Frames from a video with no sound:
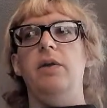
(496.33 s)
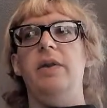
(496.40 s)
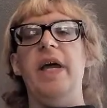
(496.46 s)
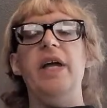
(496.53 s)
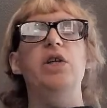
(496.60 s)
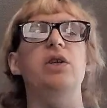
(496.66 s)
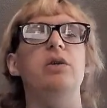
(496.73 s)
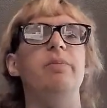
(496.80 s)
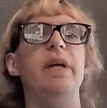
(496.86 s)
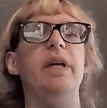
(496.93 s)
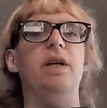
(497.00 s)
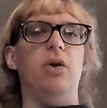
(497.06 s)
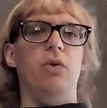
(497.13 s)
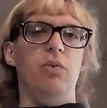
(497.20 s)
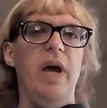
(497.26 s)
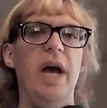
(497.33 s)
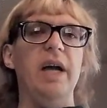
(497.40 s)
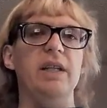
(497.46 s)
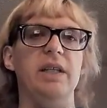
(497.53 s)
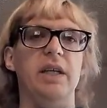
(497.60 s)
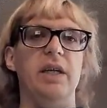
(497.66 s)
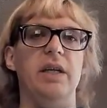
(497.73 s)
they should be
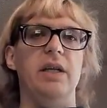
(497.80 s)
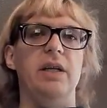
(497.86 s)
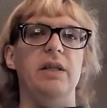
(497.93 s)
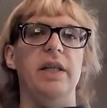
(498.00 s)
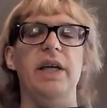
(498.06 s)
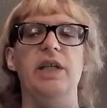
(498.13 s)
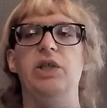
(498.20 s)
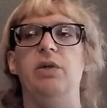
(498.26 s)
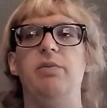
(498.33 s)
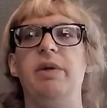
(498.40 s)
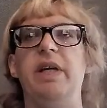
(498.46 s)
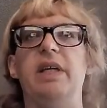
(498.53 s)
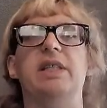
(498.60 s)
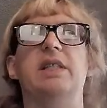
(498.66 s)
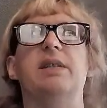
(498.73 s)
corrected. It should be